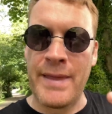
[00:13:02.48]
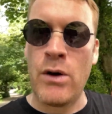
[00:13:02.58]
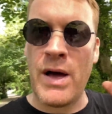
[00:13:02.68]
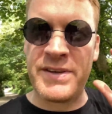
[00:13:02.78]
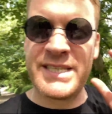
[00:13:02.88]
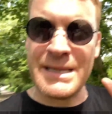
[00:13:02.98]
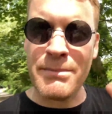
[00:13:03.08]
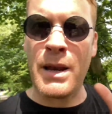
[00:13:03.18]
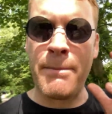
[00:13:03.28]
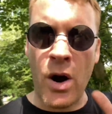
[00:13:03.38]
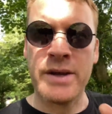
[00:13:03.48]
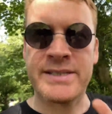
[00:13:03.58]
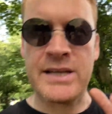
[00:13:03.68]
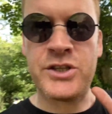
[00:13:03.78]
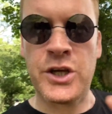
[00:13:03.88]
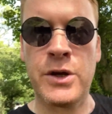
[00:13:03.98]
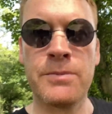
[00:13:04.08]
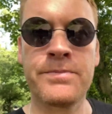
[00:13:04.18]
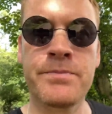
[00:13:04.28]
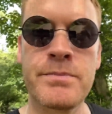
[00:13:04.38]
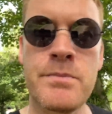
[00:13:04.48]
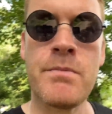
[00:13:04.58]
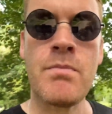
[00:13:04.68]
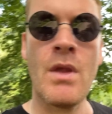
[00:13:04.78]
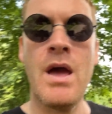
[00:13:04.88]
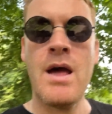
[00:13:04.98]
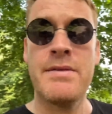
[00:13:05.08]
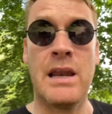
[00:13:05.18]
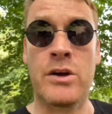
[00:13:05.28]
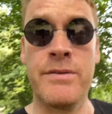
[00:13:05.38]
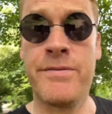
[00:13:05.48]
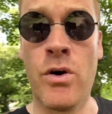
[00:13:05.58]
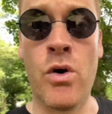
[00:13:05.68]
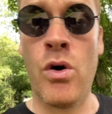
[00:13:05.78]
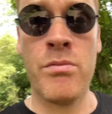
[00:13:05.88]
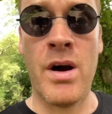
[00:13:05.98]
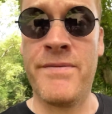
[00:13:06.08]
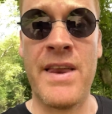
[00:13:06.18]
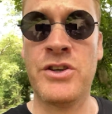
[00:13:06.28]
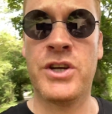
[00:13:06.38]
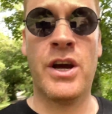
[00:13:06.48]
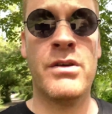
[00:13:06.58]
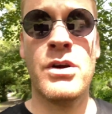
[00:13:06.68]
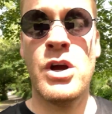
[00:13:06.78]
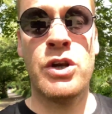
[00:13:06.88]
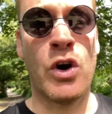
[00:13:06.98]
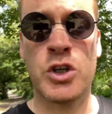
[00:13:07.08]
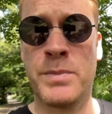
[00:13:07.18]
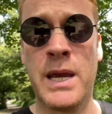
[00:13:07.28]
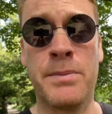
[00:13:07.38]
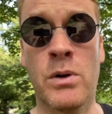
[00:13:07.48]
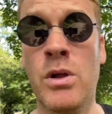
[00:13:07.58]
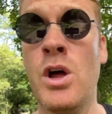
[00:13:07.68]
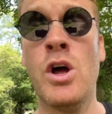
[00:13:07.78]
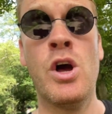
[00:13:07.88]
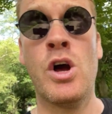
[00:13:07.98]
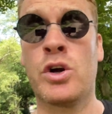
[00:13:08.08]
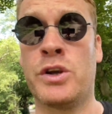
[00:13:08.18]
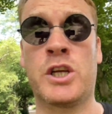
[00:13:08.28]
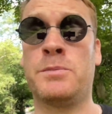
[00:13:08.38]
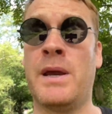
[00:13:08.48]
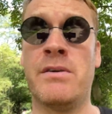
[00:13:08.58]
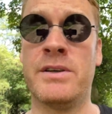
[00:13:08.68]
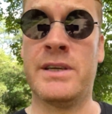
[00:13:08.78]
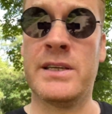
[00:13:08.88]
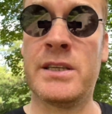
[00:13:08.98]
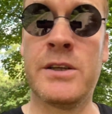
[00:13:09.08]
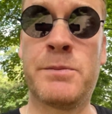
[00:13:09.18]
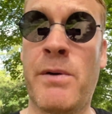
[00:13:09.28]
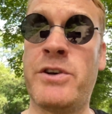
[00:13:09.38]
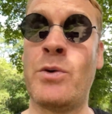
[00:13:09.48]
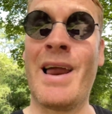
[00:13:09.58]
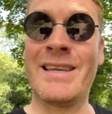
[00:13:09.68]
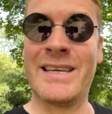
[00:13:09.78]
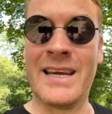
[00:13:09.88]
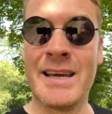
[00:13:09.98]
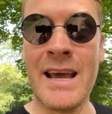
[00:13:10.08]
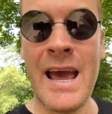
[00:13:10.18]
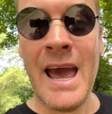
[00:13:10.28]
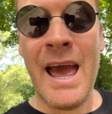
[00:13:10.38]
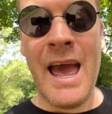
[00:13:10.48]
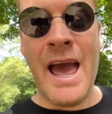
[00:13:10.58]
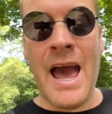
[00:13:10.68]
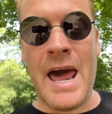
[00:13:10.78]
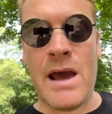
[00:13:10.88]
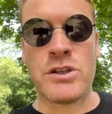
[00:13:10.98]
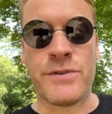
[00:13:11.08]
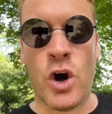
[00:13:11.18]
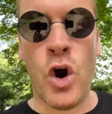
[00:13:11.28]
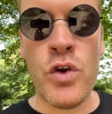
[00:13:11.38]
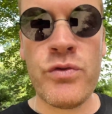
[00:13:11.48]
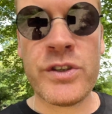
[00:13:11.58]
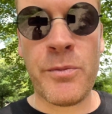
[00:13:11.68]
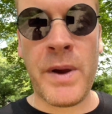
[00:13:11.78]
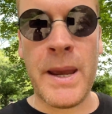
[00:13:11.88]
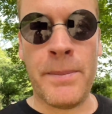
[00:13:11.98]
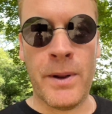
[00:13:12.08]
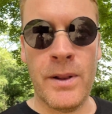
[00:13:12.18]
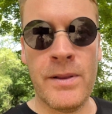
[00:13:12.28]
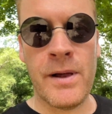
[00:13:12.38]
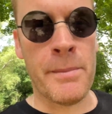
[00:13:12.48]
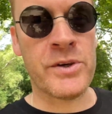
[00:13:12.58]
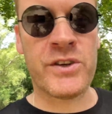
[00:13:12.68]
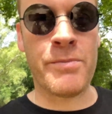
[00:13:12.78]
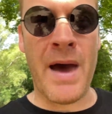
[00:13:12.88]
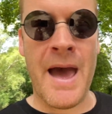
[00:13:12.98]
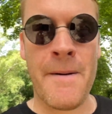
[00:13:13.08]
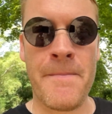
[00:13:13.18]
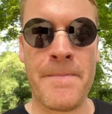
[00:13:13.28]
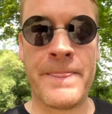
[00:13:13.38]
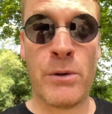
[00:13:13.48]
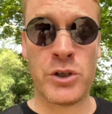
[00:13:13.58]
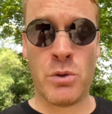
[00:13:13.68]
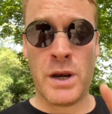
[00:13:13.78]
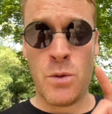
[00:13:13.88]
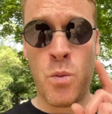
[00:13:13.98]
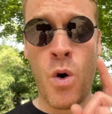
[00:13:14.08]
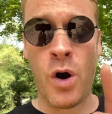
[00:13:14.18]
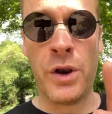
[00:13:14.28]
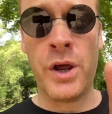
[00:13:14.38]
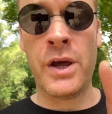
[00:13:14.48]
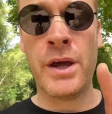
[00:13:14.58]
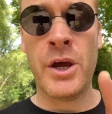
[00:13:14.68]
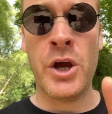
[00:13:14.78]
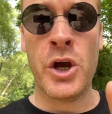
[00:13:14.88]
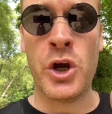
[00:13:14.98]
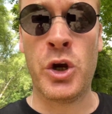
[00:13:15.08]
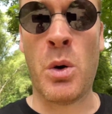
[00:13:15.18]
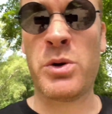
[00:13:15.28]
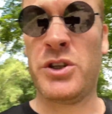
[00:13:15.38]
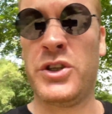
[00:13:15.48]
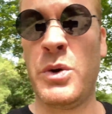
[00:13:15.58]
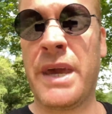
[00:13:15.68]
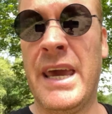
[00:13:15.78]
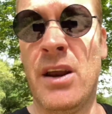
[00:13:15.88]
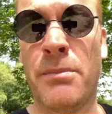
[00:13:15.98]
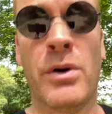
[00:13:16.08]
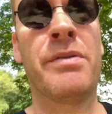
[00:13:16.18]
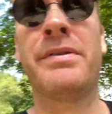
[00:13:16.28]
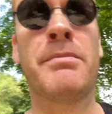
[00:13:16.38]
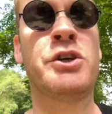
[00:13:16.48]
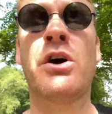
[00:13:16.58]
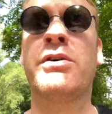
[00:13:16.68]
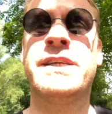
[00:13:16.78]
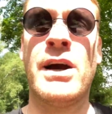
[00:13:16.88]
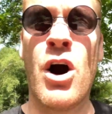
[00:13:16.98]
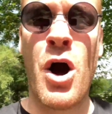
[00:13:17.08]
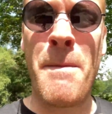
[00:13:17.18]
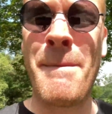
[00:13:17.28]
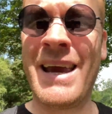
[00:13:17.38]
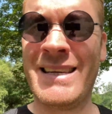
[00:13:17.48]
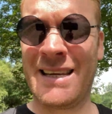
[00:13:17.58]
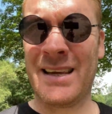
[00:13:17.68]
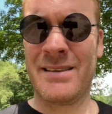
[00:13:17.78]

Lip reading: all have a similar mindset to you. They're looking for adventure, nice people, good experiences, spirituality. And out of the hundreds of people I must have met, there was only one who I wasn't too keen on, but the majority are amazing.